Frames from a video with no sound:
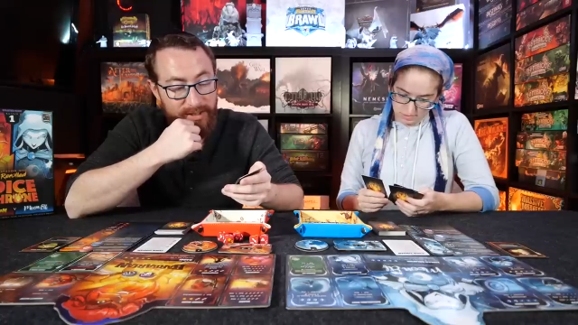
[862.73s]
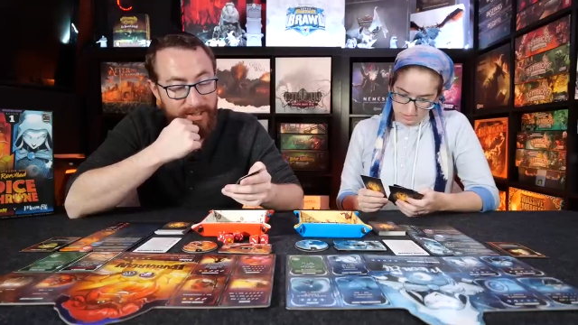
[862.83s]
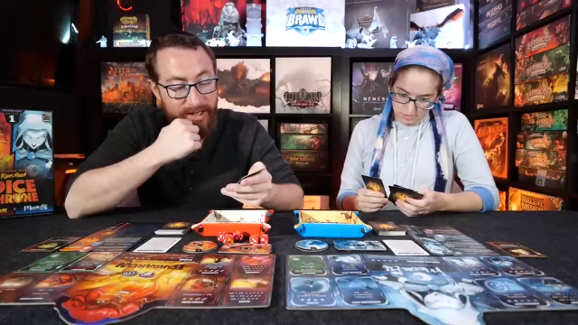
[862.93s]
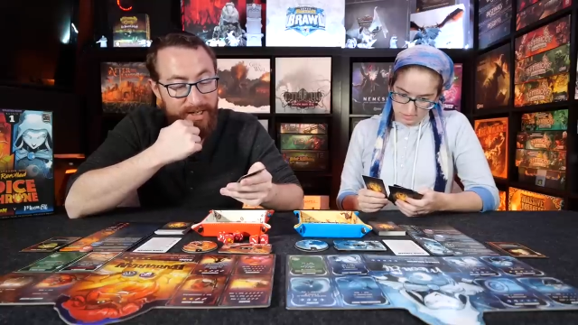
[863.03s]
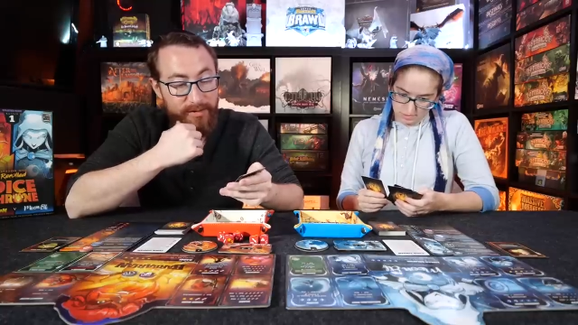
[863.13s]

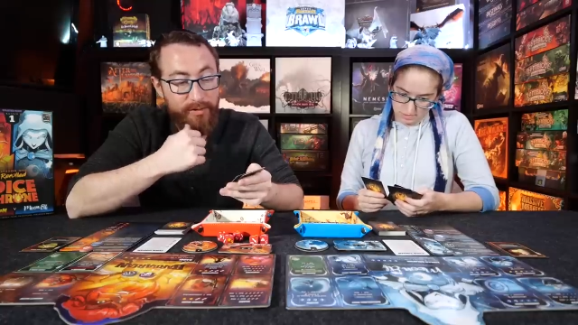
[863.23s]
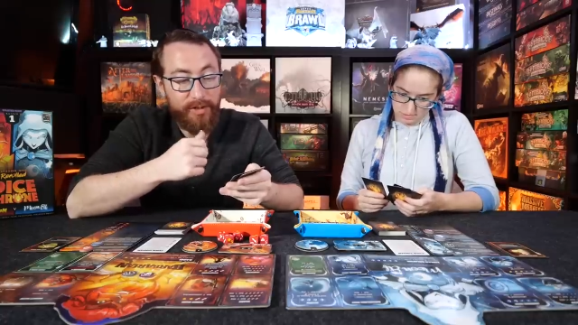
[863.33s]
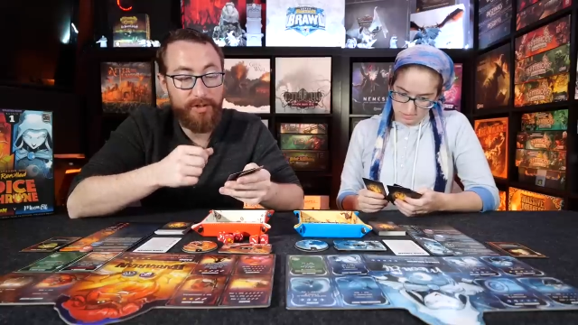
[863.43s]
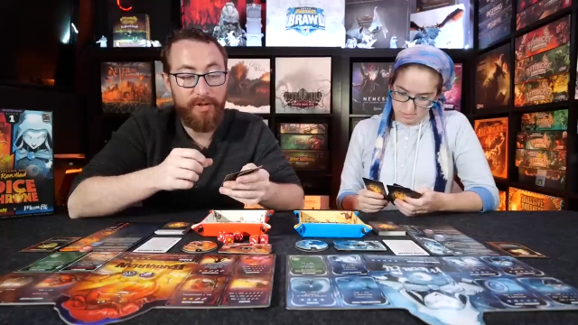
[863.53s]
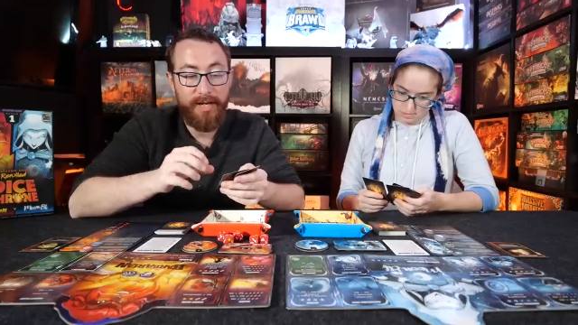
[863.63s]
Speaker 1: I am going
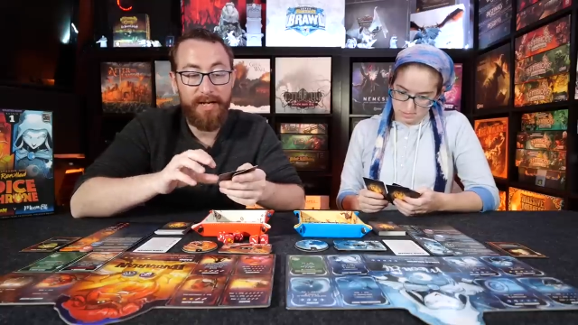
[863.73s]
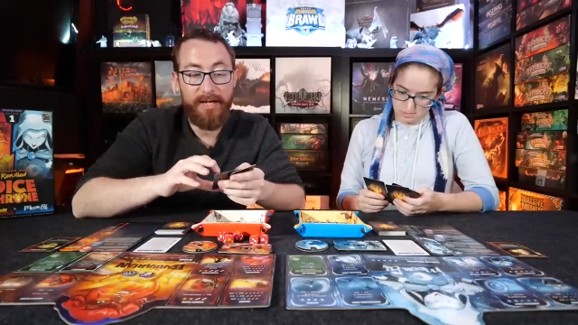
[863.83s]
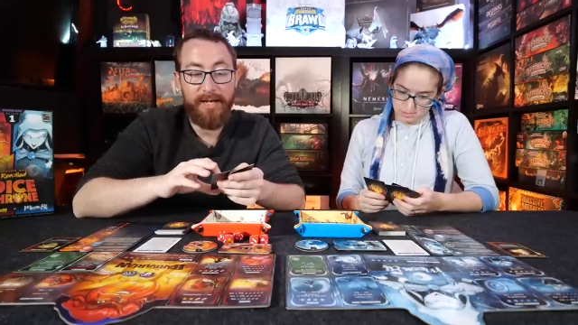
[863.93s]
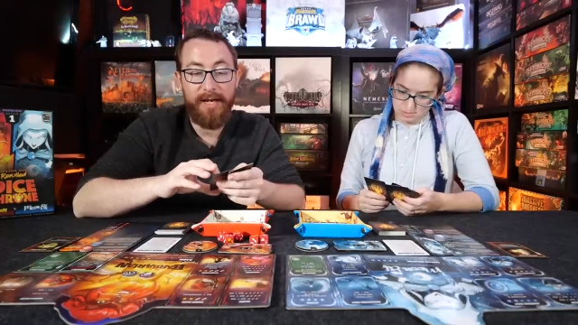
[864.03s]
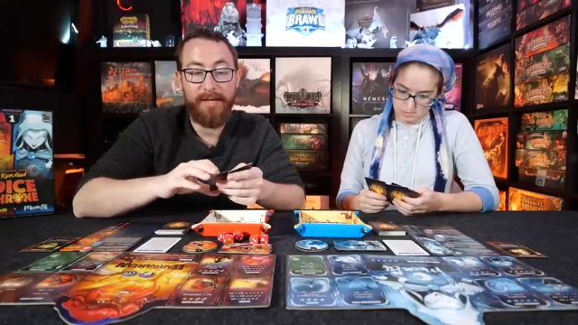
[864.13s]
to go
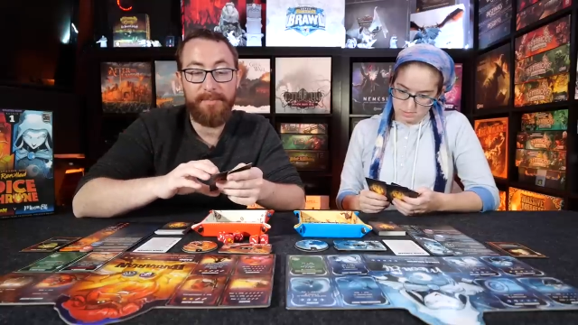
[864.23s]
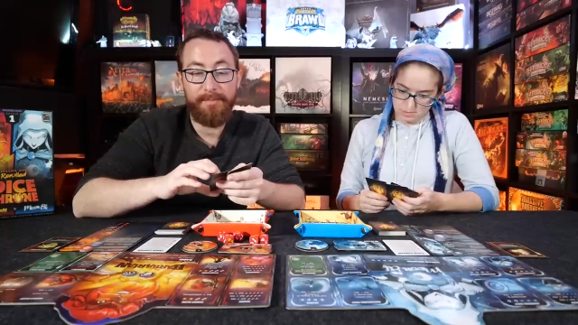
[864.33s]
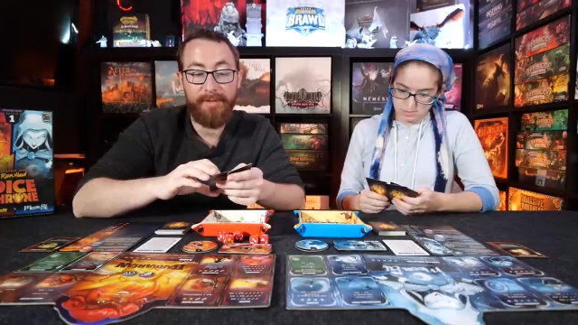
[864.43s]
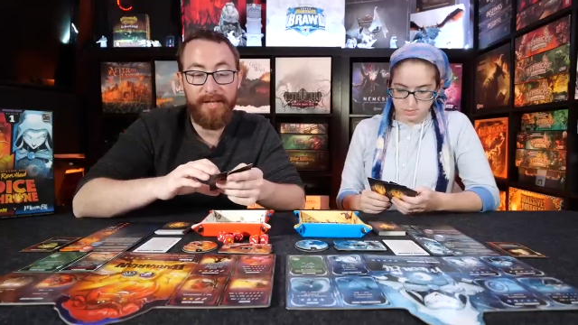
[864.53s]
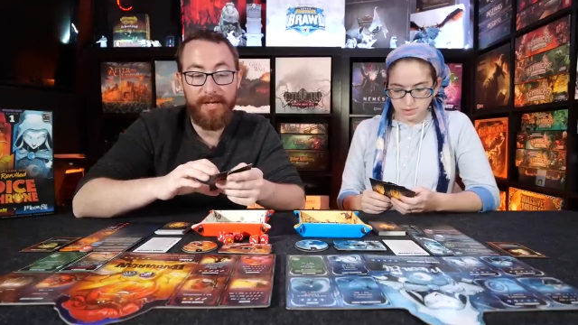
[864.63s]
ahead and
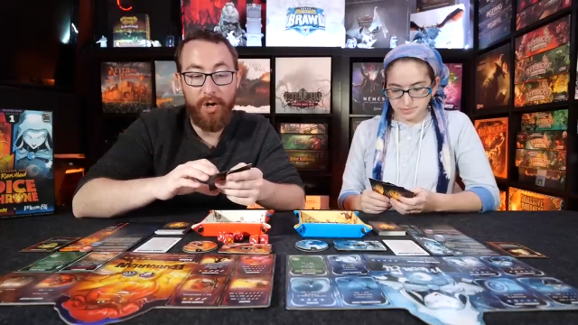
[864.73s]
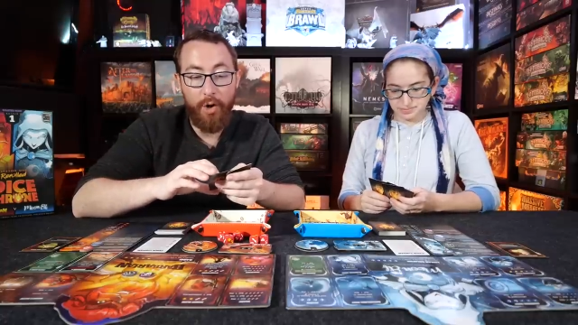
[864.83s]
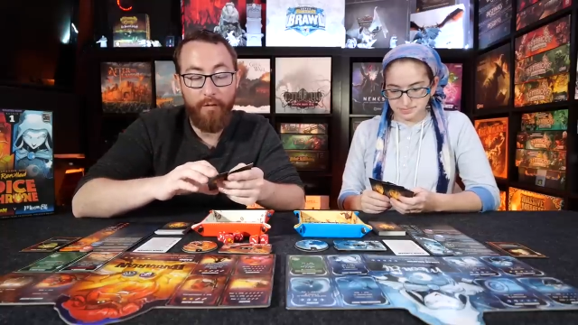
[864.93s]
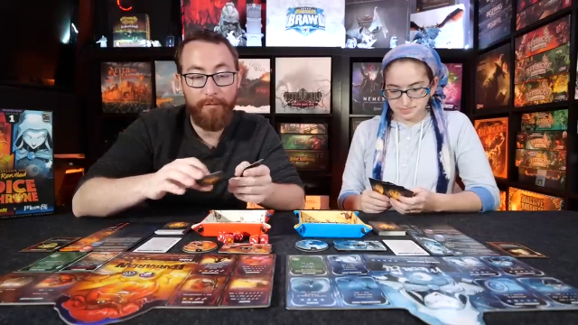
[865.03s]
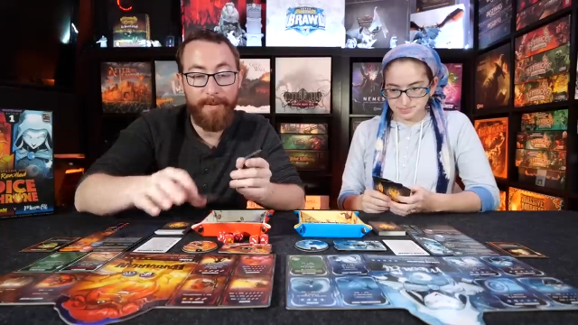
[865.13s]
play hmm.
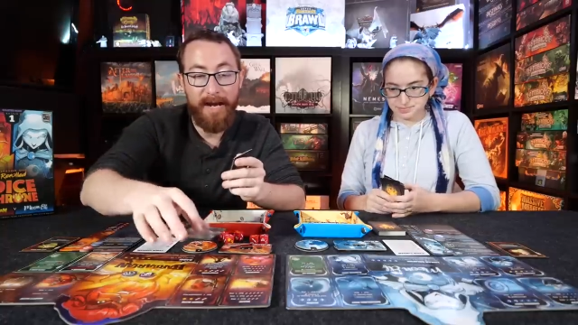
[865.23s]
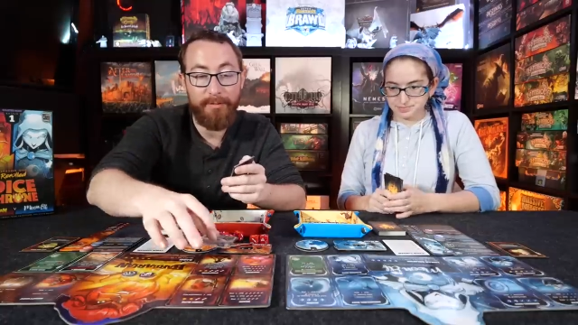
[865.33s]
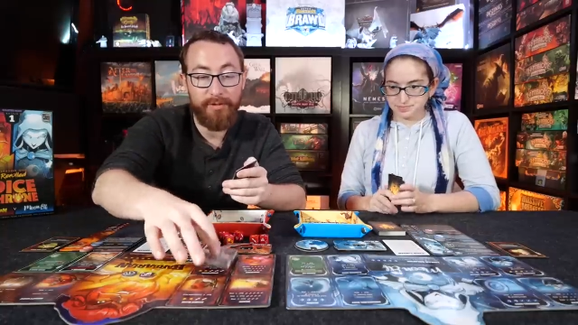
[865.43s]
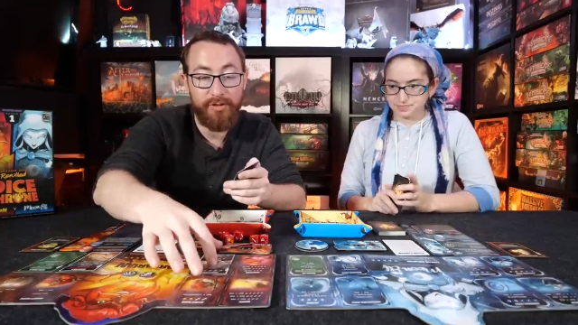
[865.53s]
Overpower